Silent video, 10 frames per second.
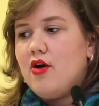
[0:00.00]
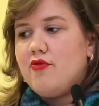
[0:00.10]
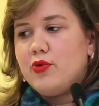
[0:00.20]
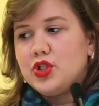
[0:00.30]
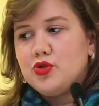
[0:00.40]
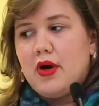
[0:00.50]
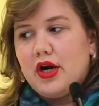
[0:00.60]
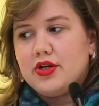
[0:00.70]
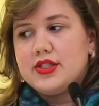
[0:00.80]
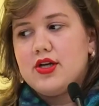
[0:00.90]
of which
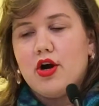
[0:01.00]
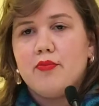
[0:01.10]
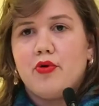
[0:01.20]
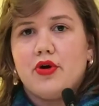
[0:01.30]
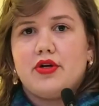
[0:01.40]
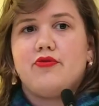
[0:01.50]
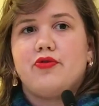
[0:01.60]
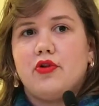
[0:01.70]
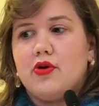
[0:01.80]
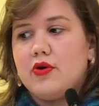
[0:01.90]
markers are important
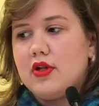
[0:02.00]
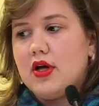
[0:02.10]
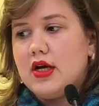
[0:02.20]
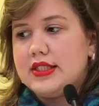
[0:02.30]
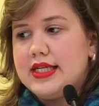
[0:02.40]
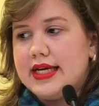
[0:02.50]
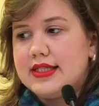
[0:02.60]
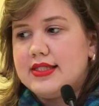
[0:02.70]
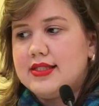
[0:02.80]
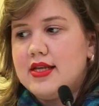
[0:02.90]
for local
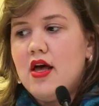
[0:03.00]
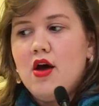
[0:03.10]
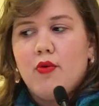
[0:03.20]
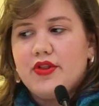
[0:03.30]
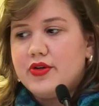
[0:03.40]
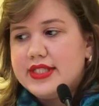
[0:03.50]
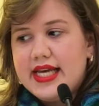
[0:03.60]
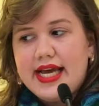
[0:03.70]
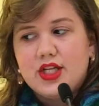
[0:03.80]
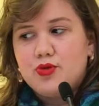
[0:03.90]
contexts, whether it's
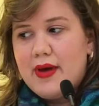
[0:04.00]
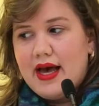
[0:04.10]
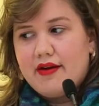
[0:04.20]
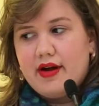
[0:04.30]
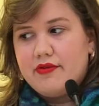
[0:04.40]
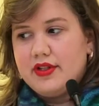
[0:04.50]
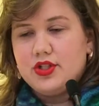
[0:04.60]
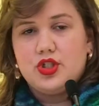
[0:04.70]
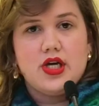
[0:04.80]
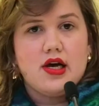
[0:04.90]
age, background,
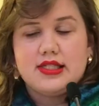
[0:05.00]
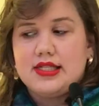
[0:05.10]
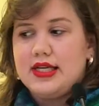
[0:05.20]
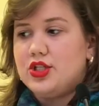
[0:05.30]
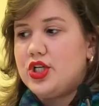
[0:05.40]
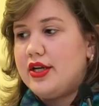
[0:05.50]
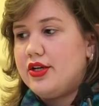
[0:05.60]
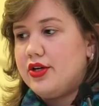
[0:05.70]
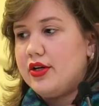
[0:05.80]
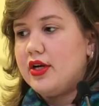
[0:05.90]
religiosity,
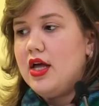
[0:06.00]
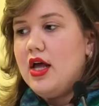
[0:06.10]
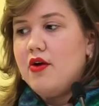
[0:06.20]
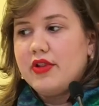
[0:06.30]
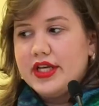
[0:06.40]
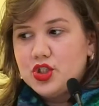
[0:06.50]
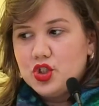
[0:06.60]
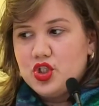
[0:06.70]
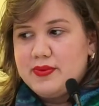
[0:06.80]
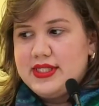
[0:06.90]
gender,
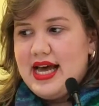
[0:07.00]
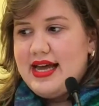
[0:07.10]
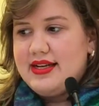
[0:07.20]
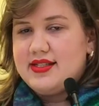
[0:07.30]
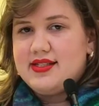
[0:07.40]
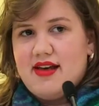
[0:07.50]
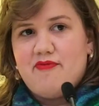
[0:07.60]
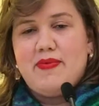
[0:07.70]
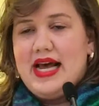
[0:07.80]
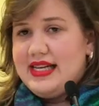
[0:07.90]
relationship status.
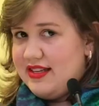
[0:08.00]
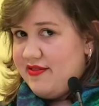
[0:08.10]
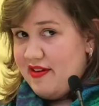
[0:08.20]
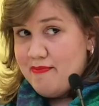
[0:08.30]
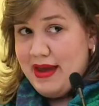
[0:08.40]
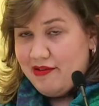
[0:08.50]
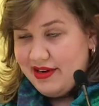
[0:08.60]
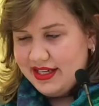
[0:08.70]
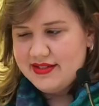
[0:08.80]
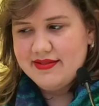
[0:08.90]
I've been asked if I've
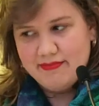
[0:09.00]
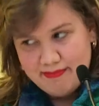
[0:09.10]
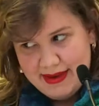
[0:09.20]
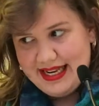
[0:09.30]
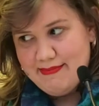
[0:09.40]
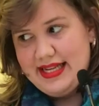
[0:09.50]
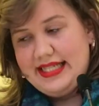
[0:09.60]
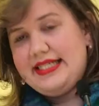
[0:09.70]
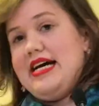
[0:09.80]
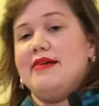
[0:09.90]
married many,
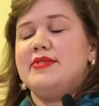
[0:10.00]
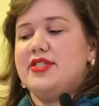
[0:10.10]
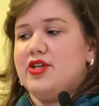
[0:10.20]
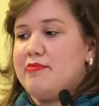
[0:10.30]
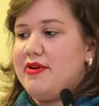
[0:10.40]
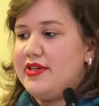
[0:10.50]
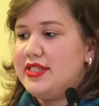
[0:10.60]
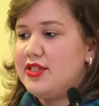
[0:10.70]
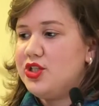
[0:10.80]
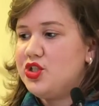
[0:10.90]
many times during my
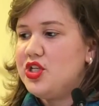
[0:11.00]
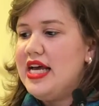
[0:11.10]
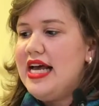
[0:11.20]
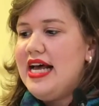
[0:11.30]
research,